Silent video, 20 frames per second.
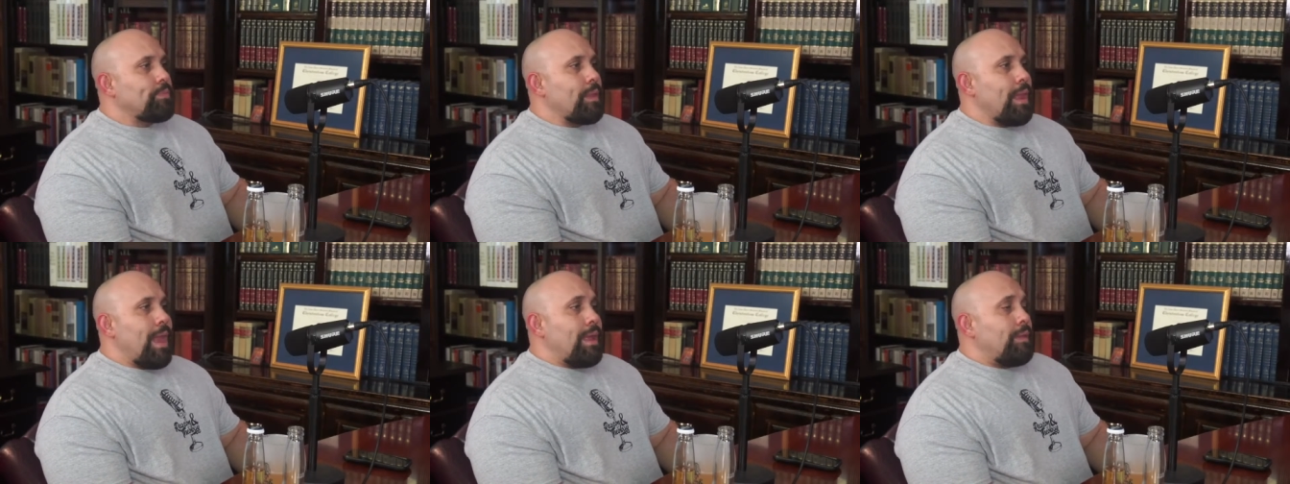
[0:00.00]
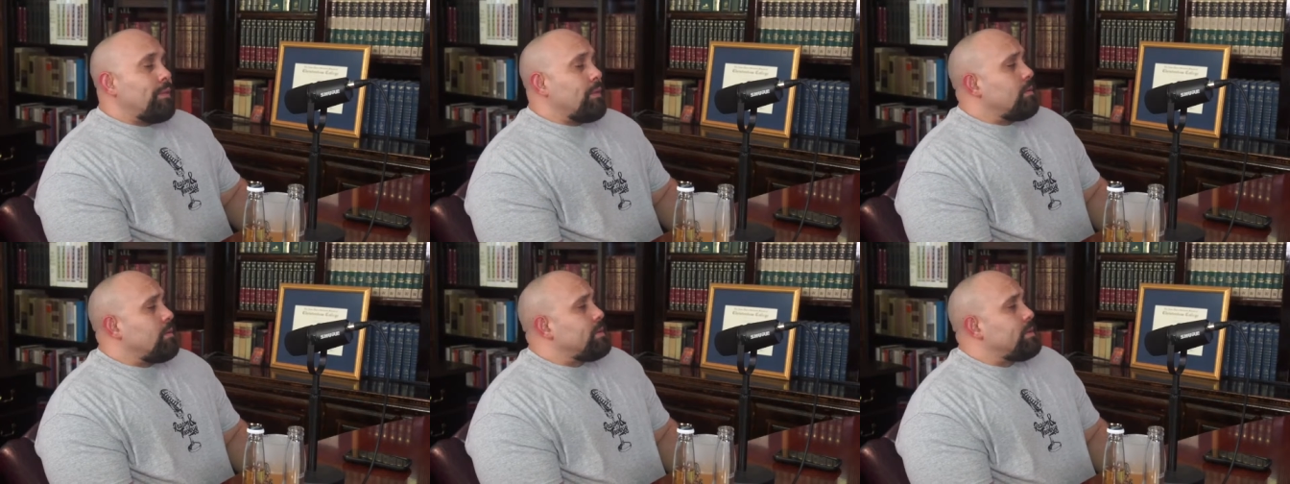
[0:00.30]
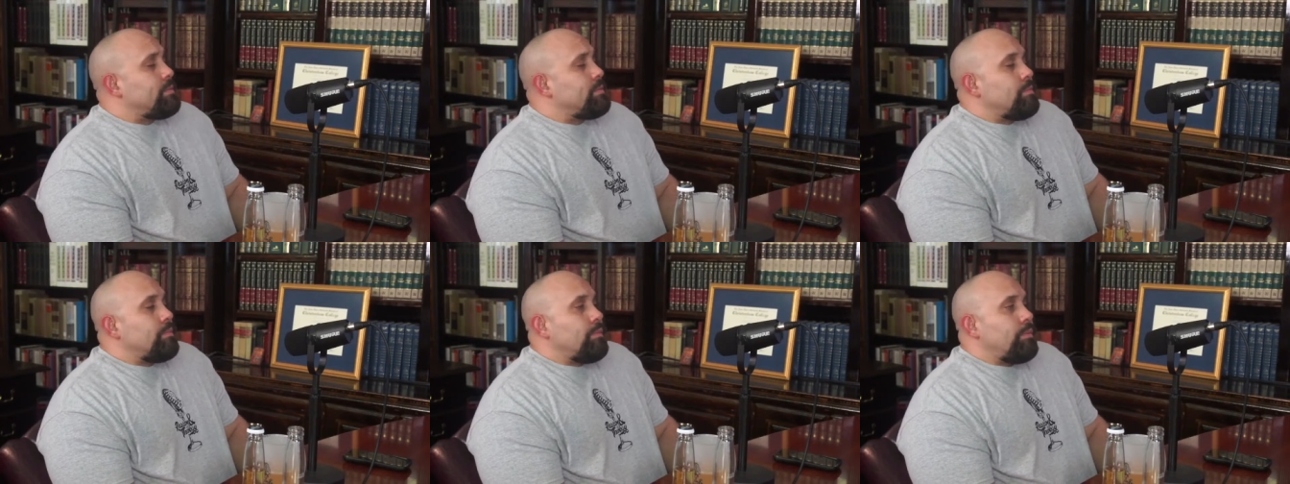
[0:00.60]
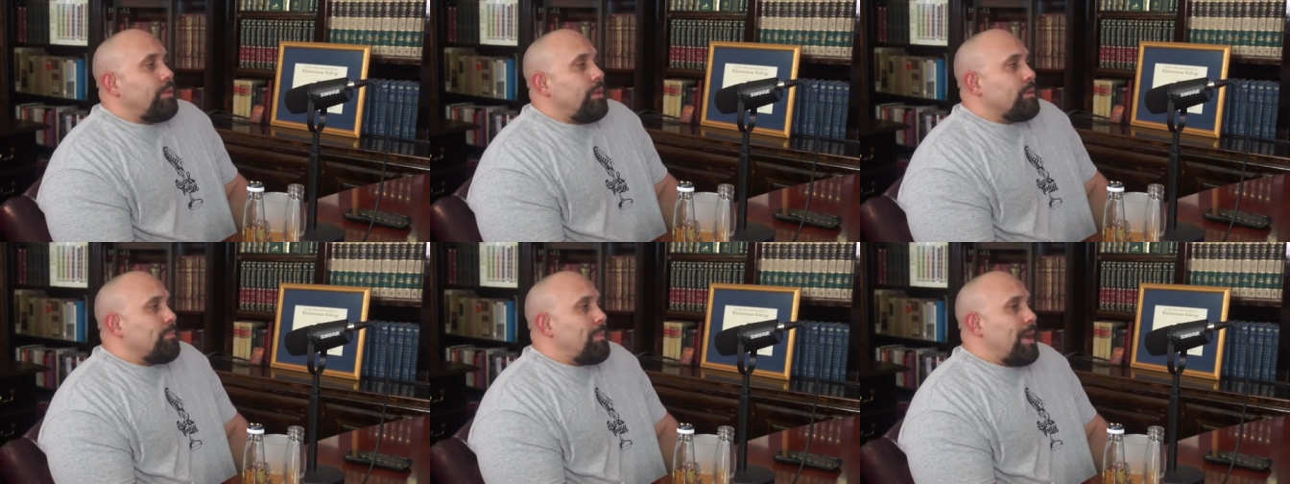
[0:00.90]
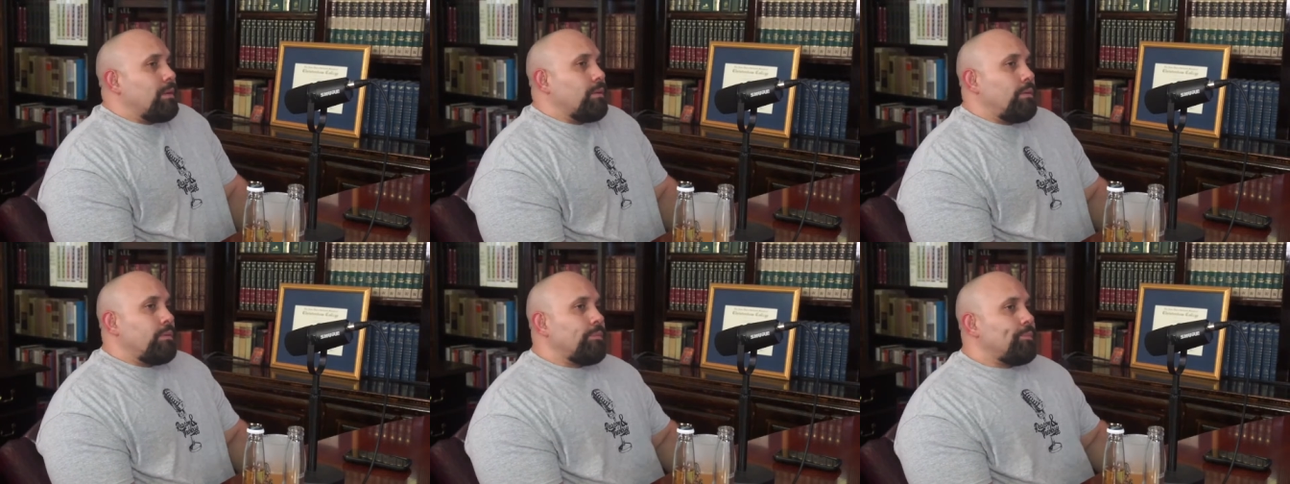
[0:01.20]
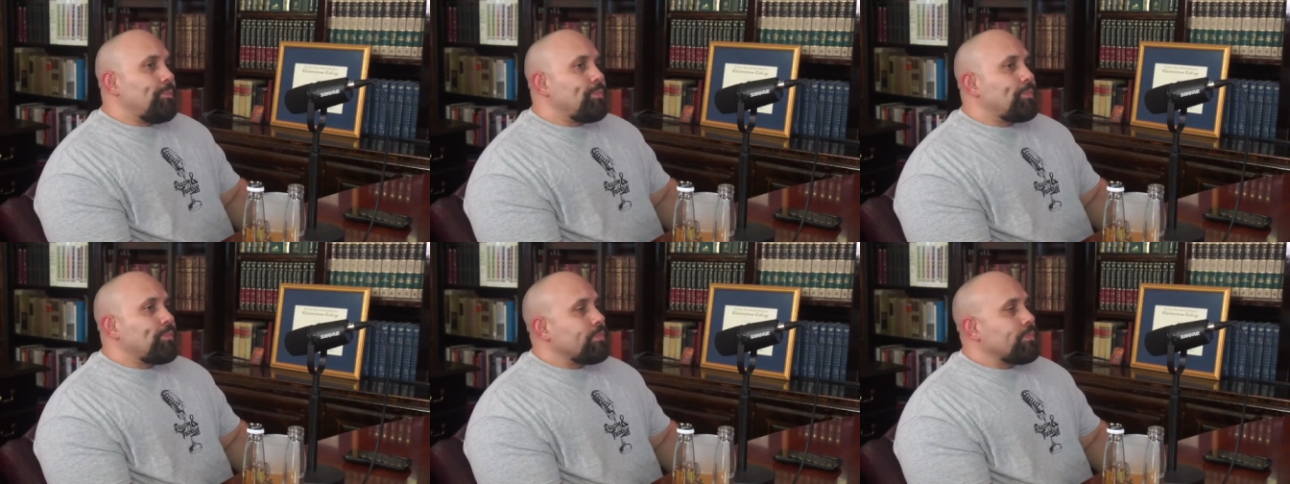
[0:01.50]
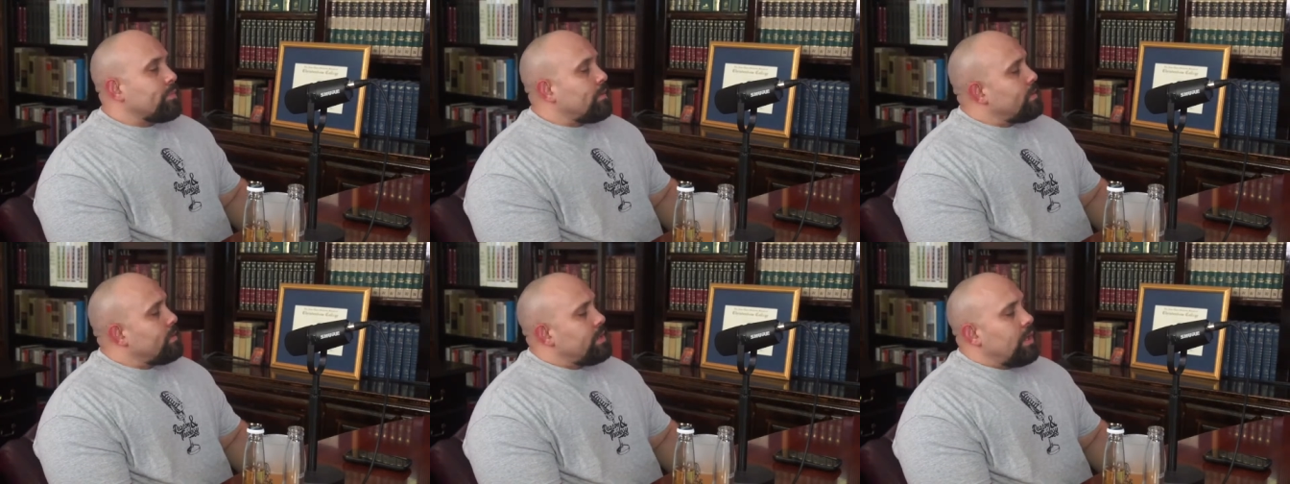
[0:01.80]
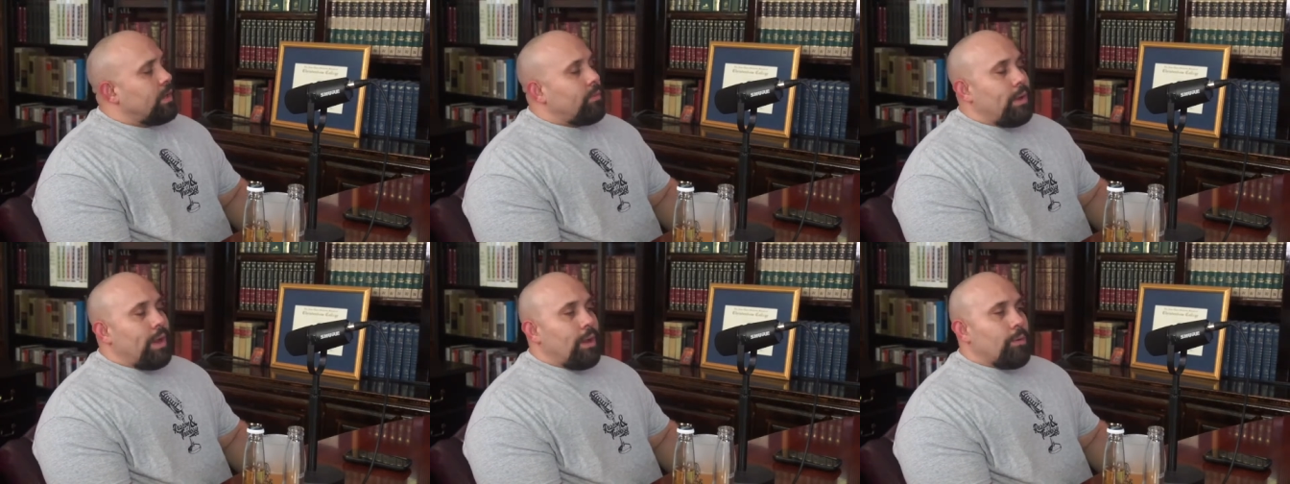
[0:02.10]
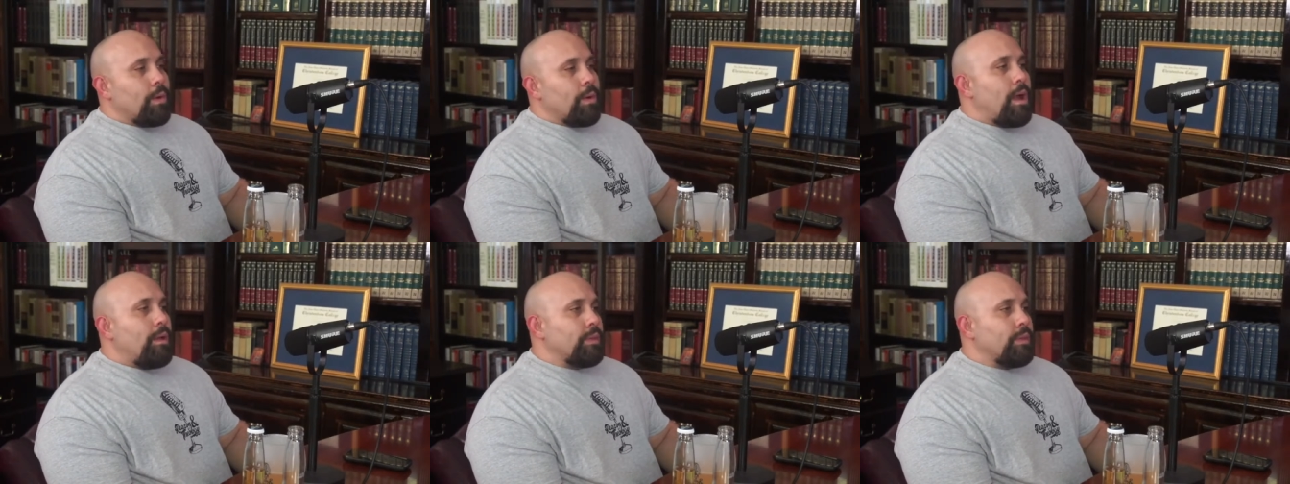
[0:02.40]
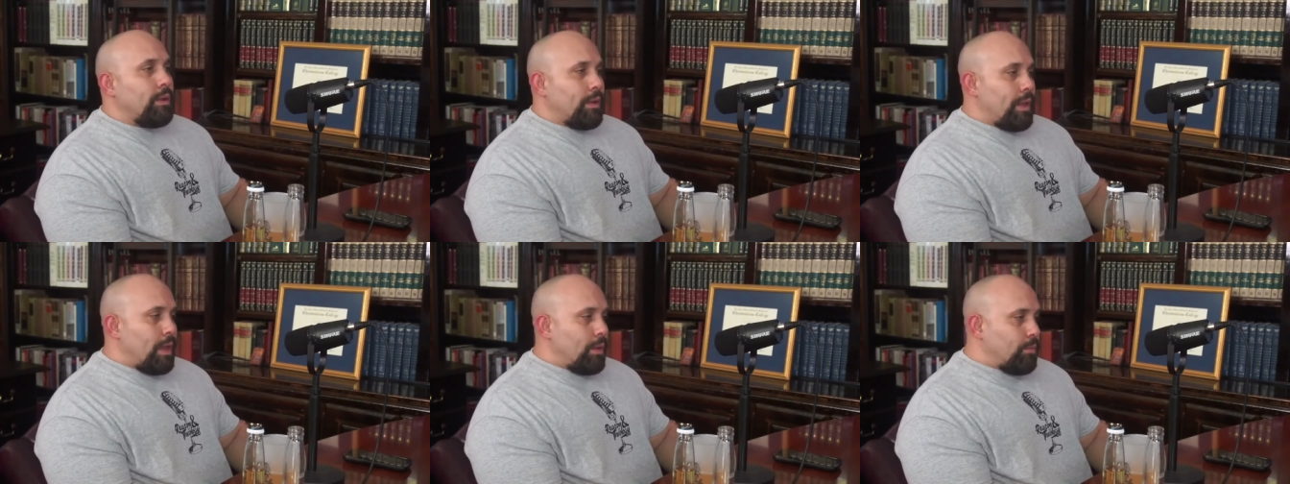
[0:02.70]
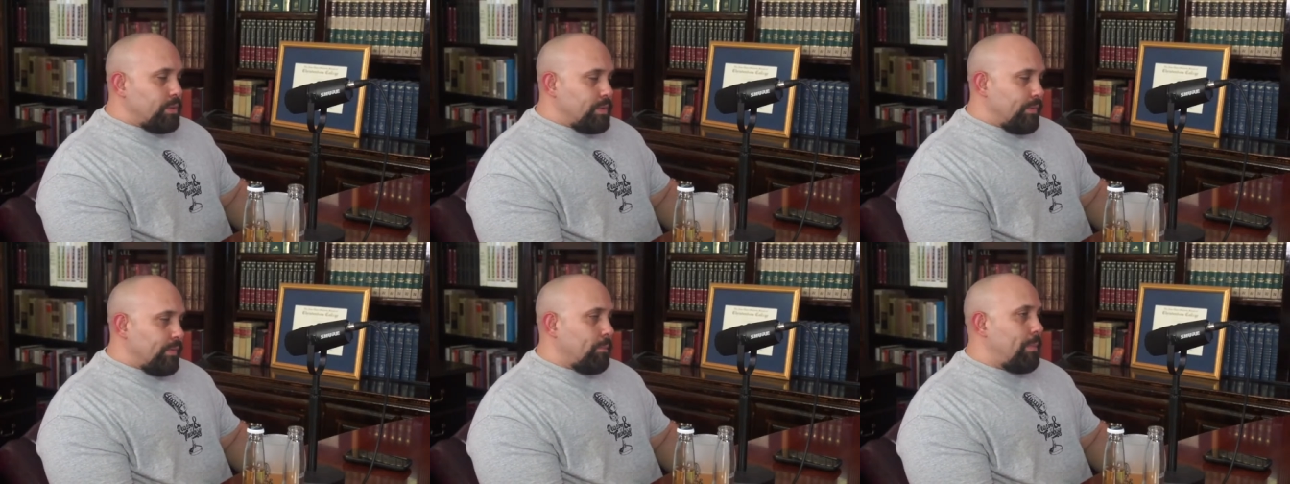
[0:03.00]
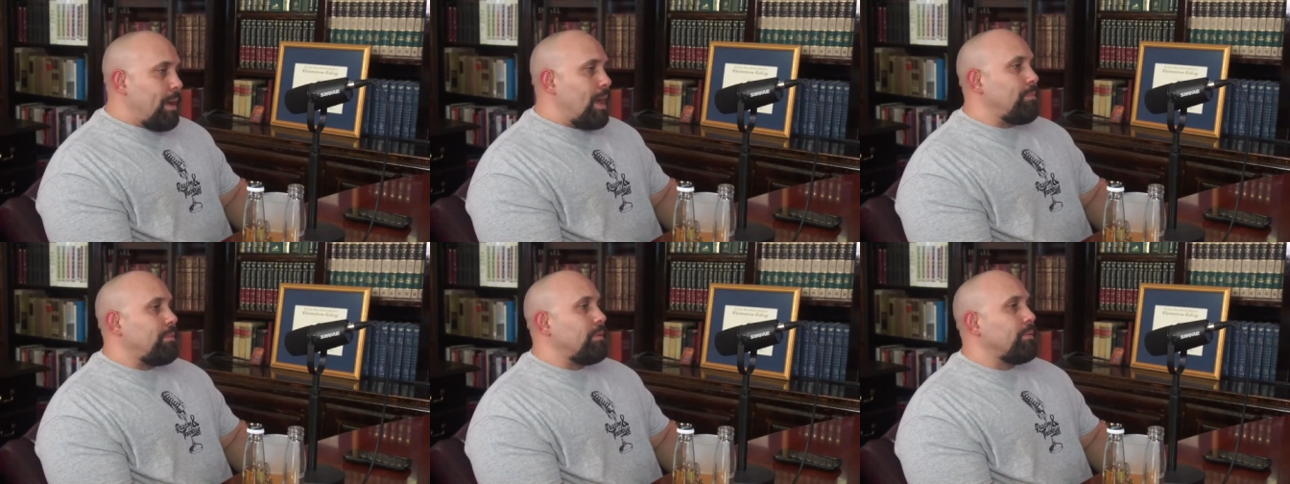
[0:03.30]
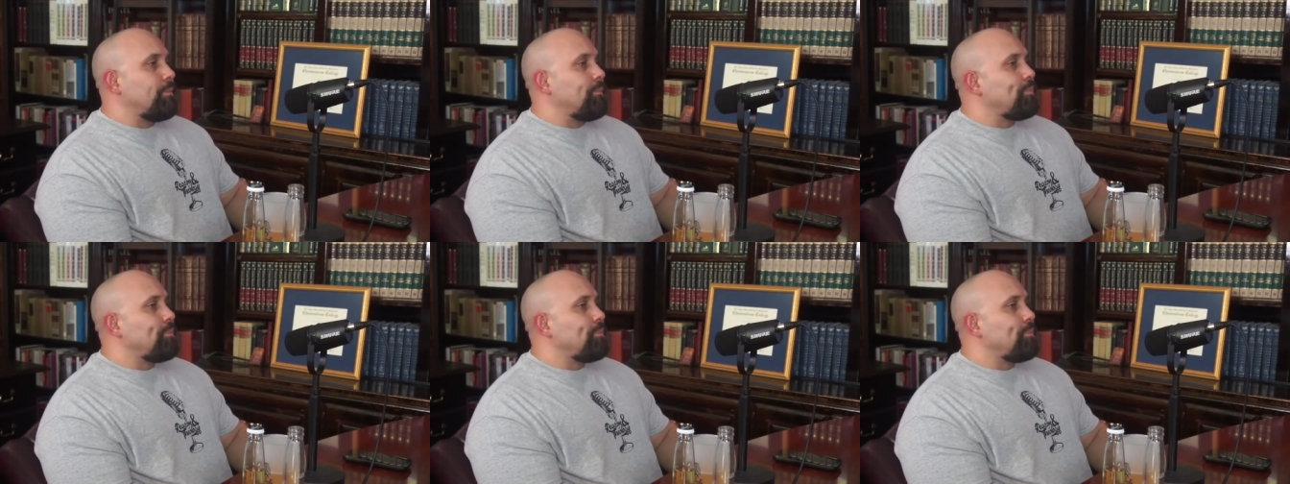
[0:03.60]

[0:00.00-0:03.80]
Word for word: And there's look, Michael, mm. there's no way around the language of the Bible.